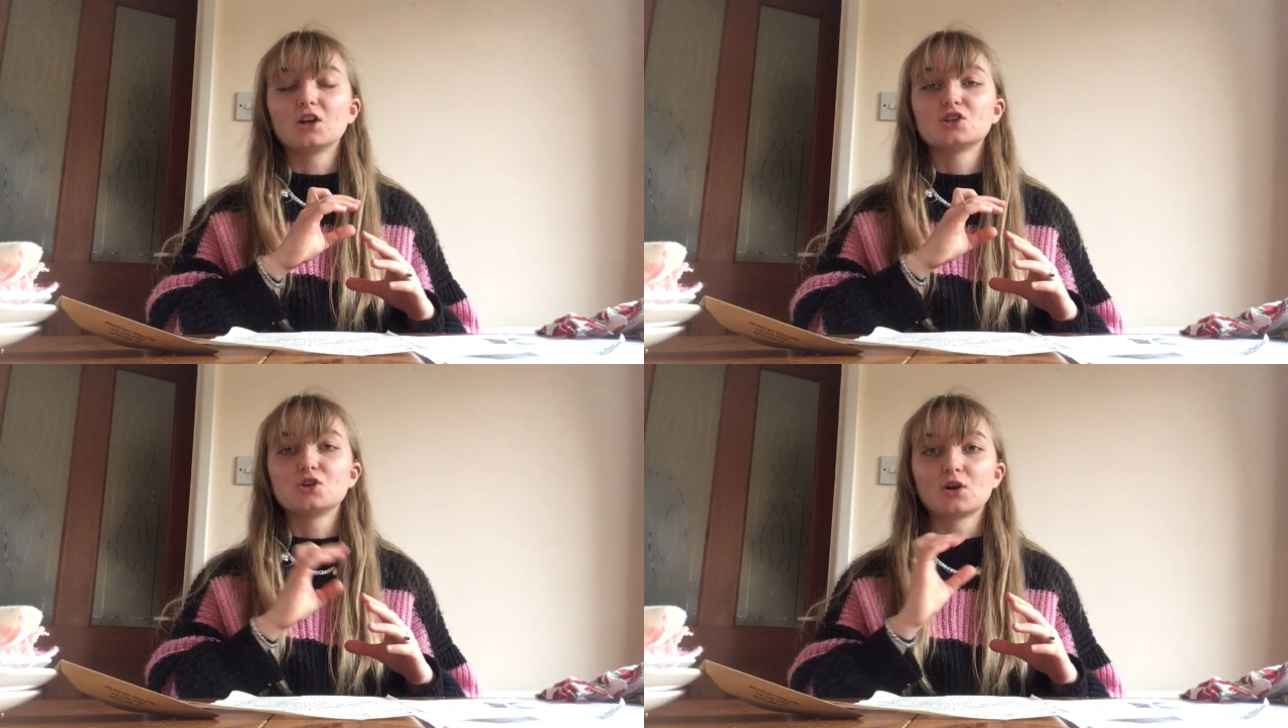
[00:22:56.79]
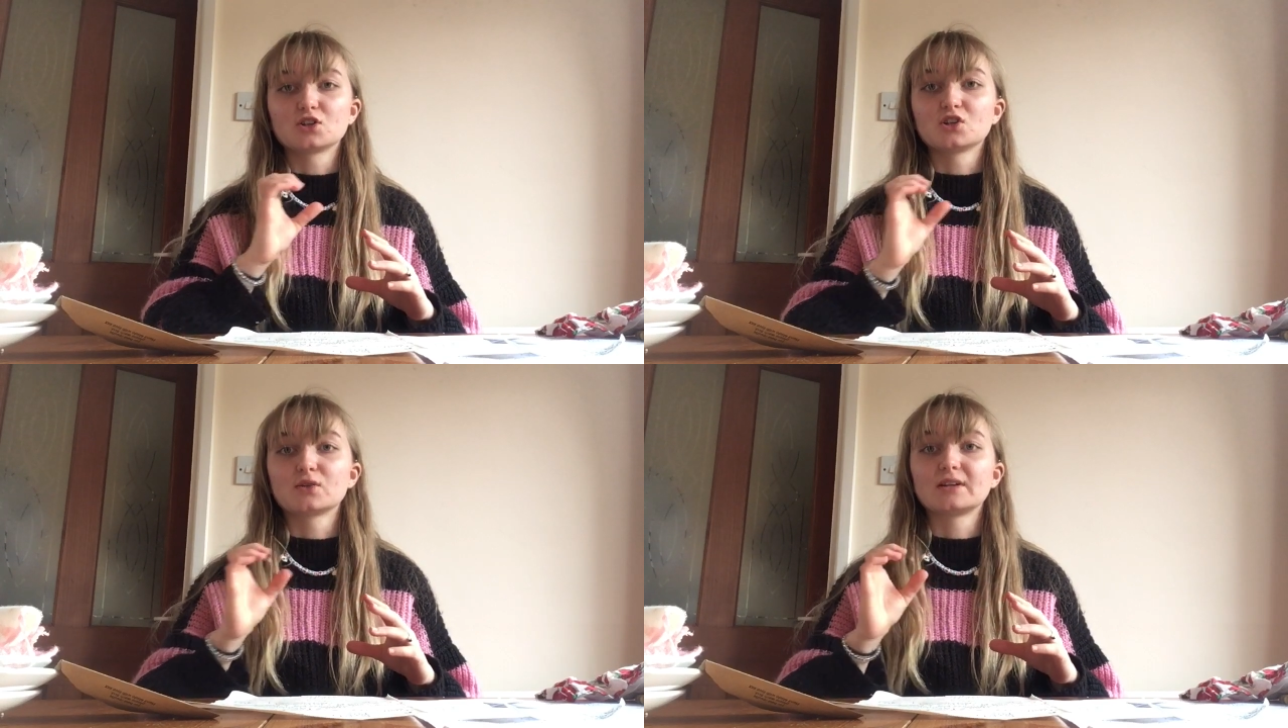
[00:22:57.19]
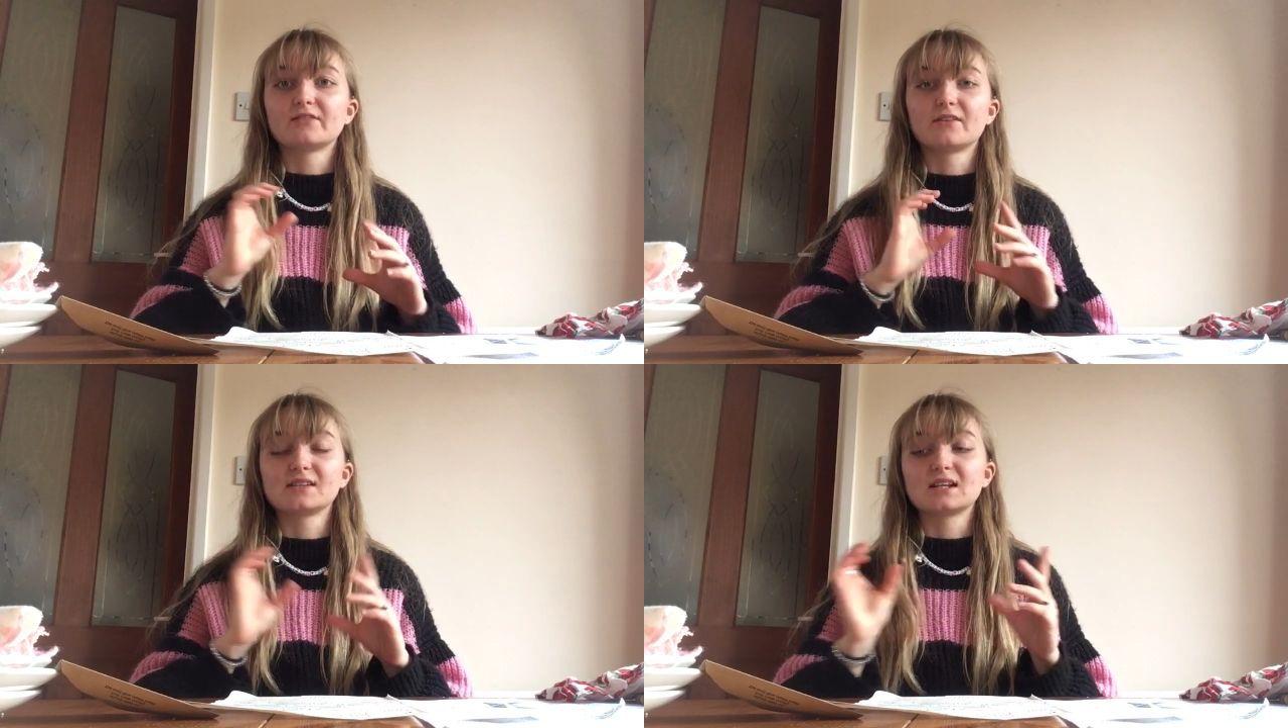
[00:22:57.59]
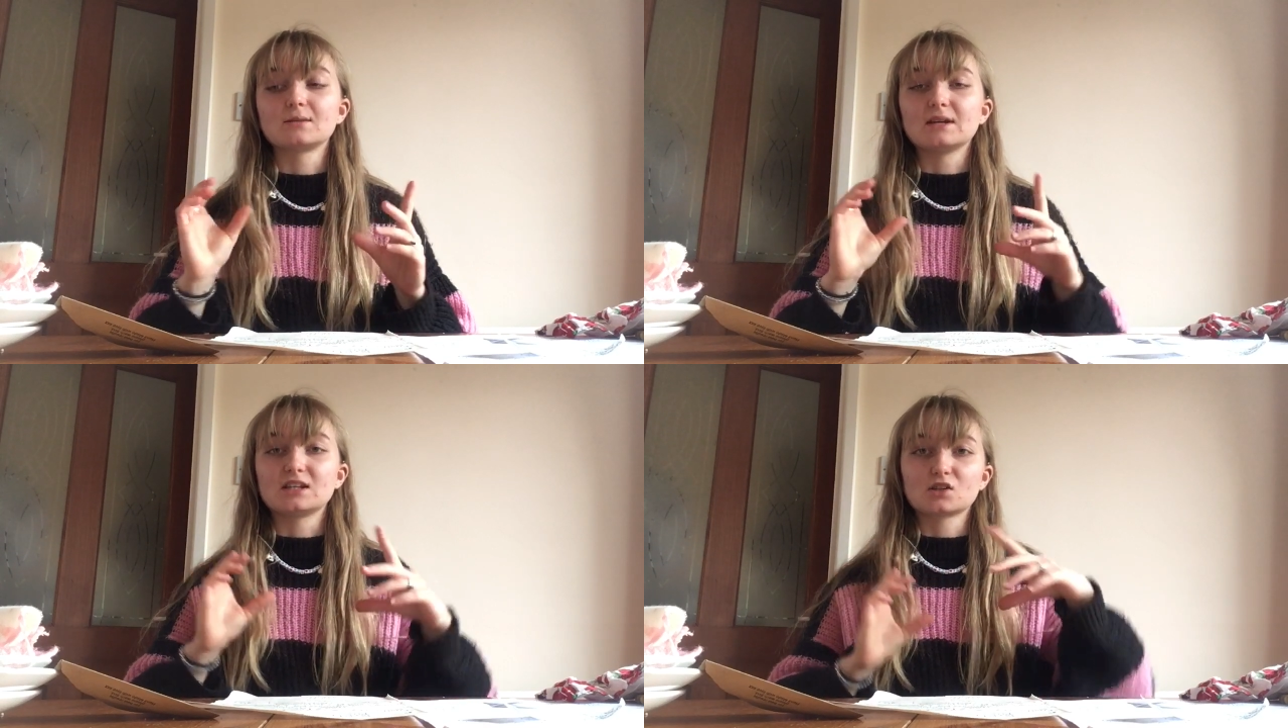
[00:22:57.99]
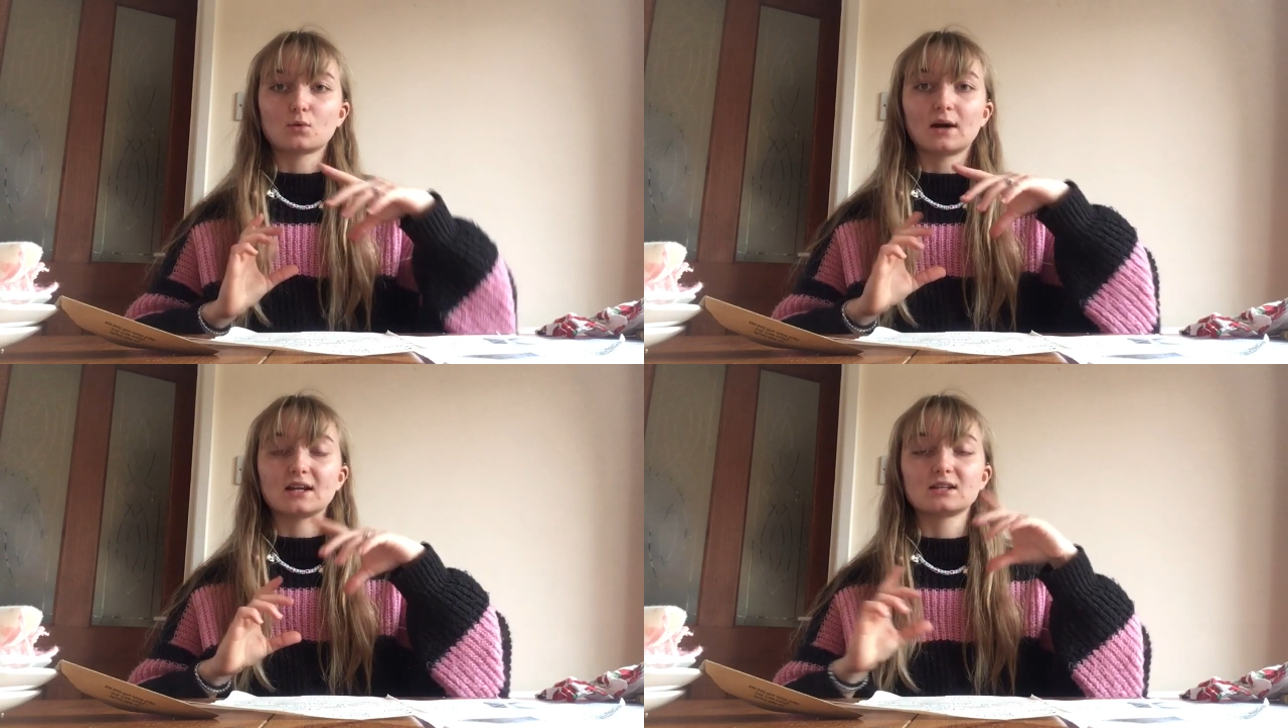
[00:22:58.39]
225cm
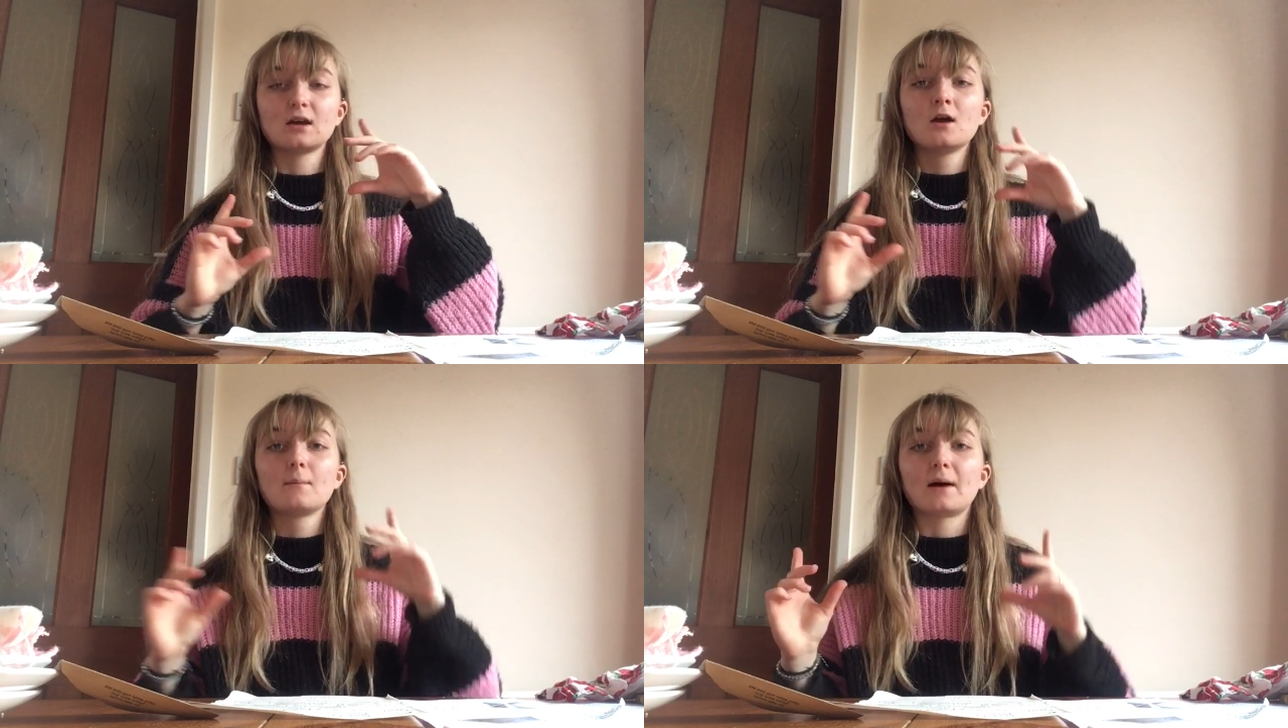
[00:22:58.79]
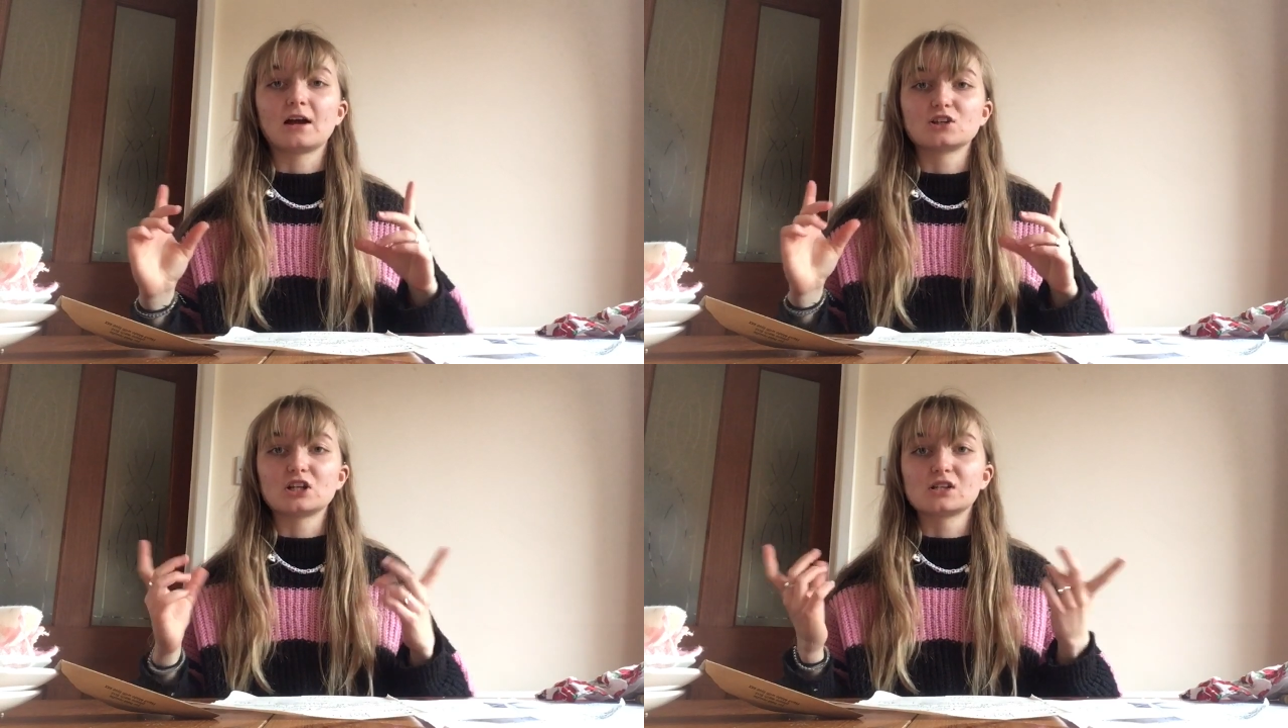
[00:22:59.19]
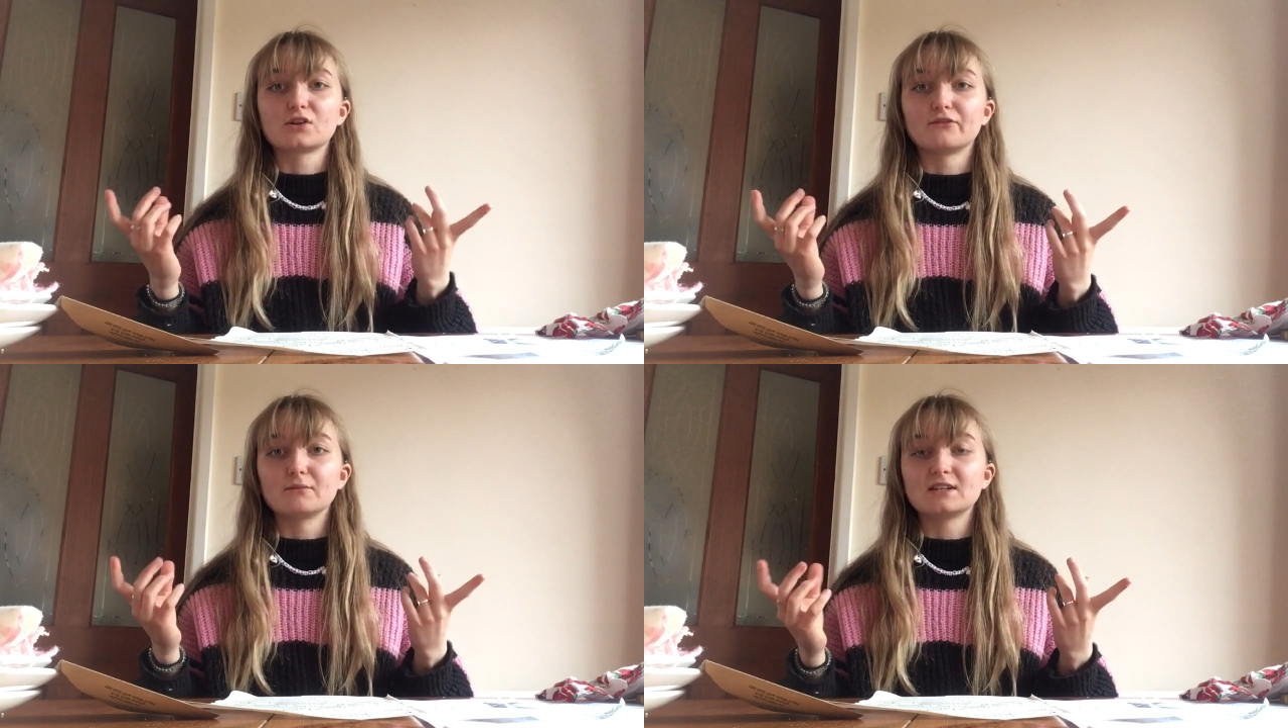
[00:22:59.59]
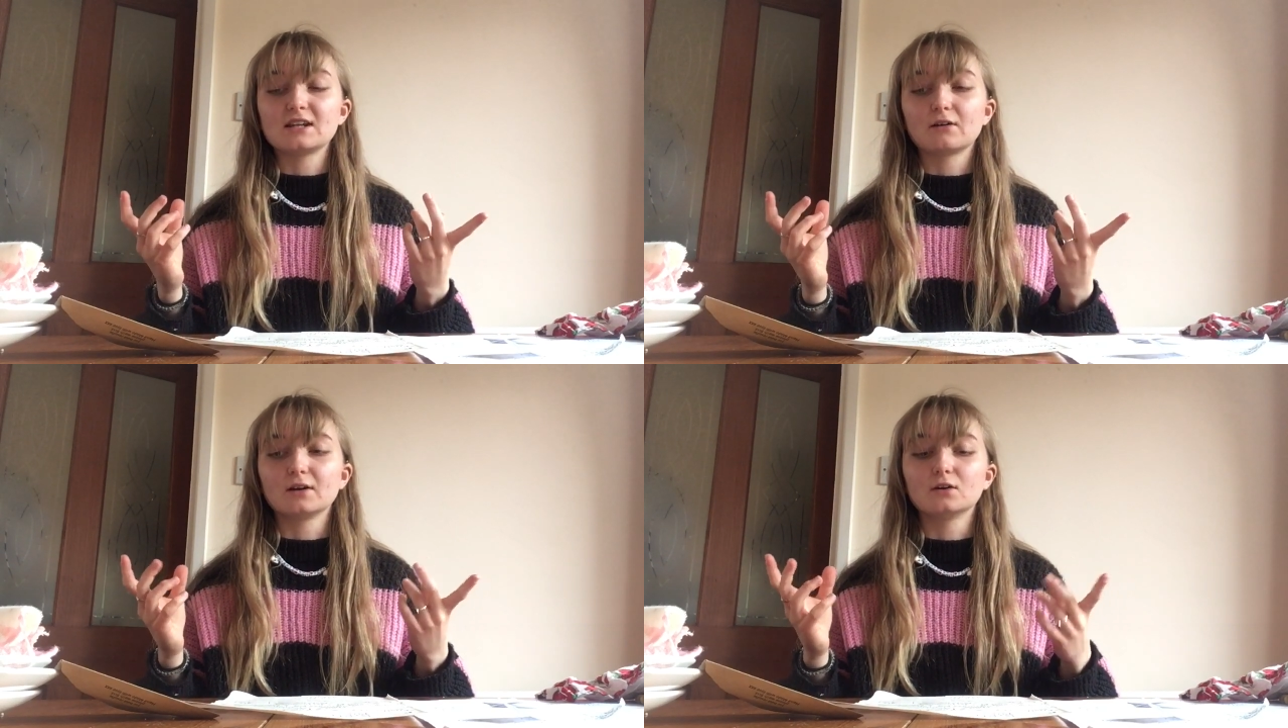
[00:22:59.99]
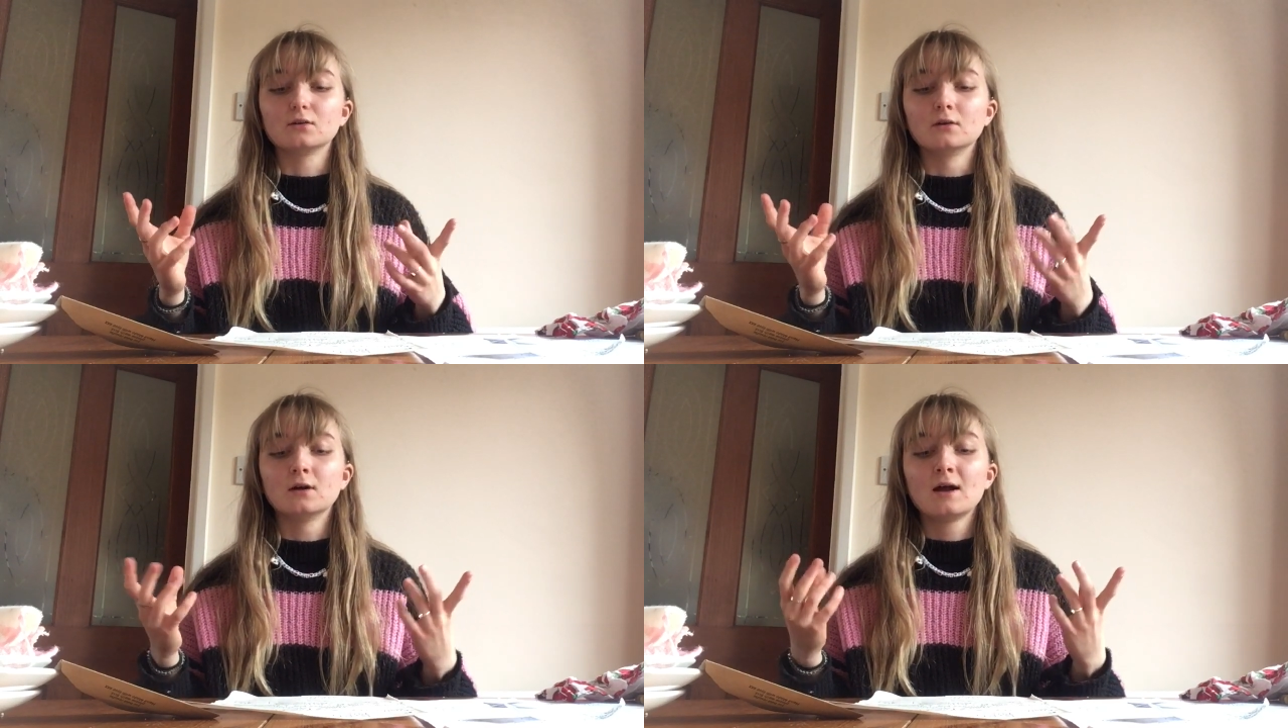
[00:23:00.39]
squared patches of material,